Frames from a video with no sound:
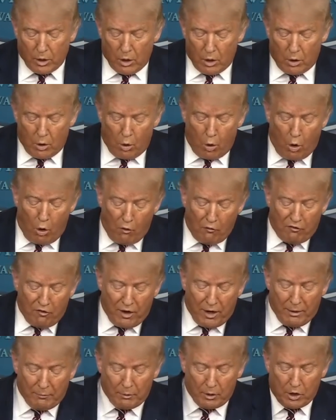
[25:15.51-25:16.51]
All
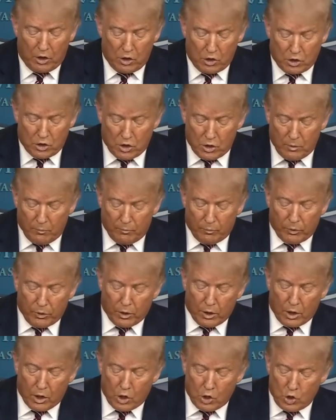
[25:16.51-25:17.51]
families
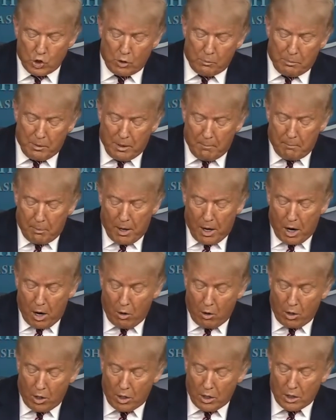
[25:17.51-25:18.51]
should be
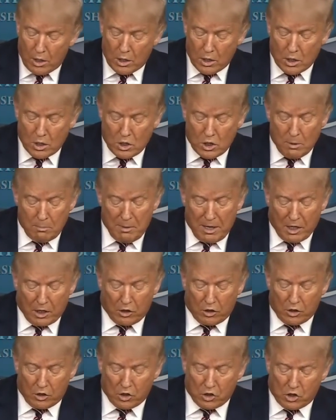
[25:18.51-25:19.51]
empowered to make
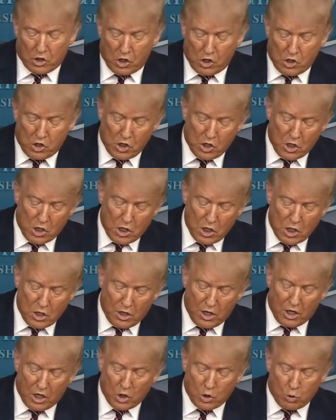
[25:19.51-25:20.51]
the decision
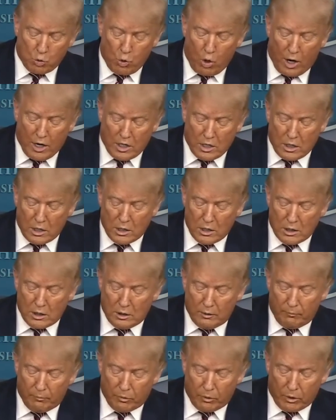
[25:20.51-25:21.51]
that is right
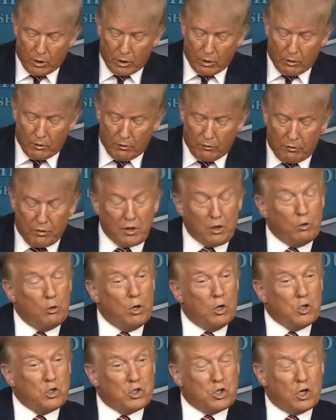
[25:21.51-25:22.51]
for their
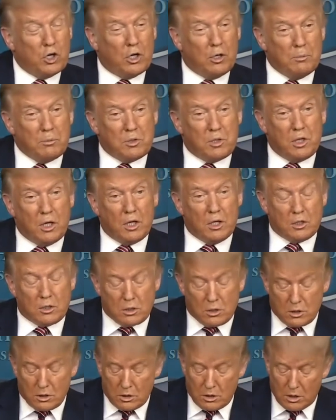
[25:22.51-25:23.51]
own
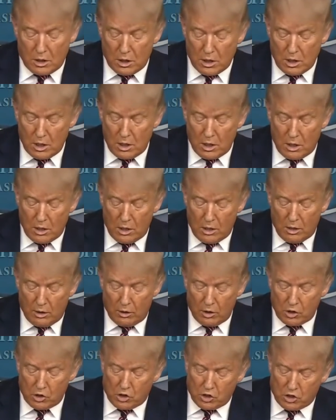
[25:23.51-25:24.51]
circumstances.
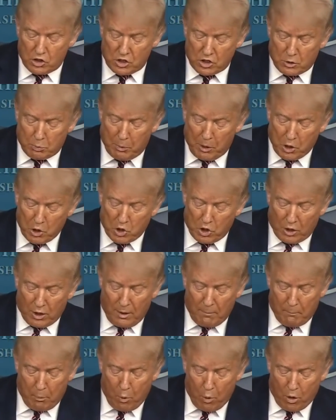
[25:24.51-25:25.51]
This is especially
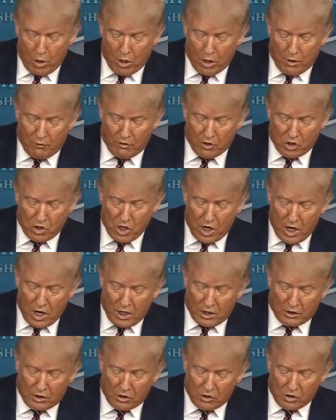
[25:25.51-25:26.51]
important if a
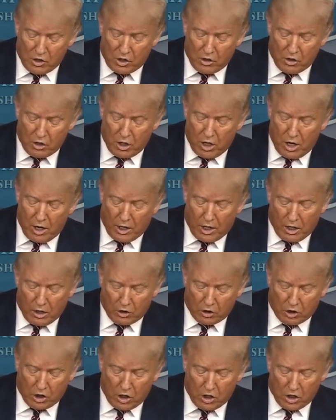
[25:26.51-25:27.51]
child has underlying
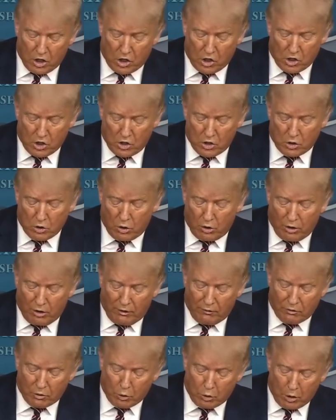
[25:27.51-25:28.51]
health conditions or
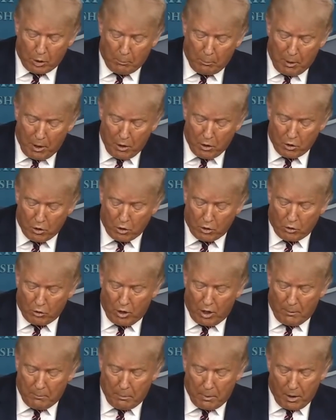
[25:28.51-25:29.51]
lives with a parent or
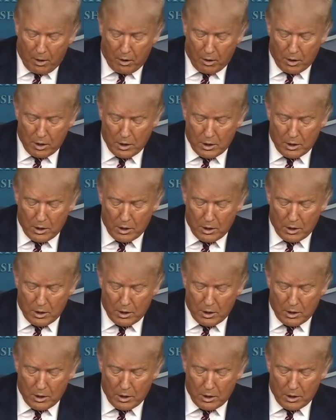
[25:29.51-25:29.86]
grandparent